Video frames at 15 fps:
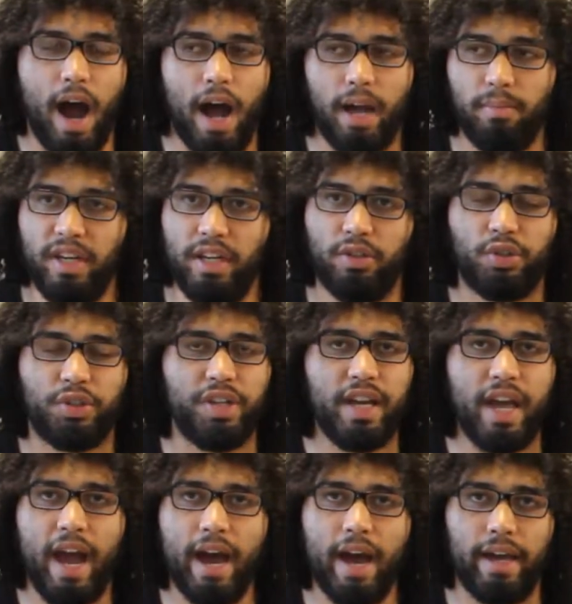I mean,
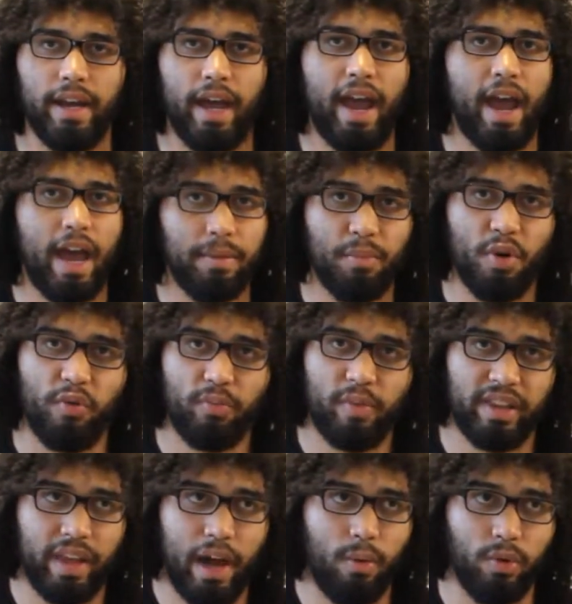she had head
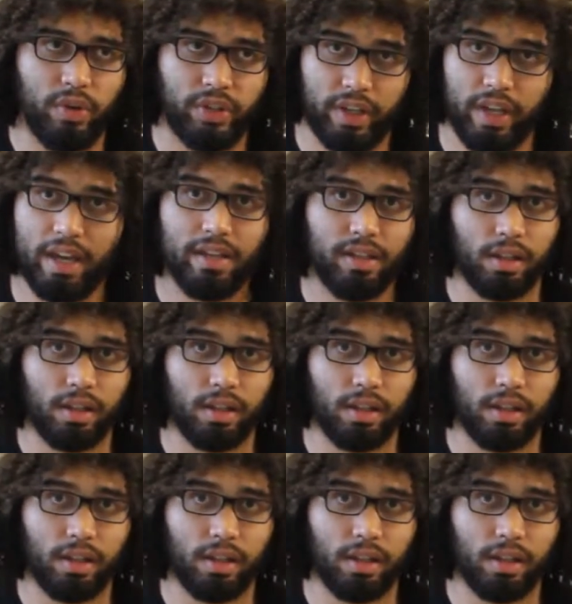movement that was akin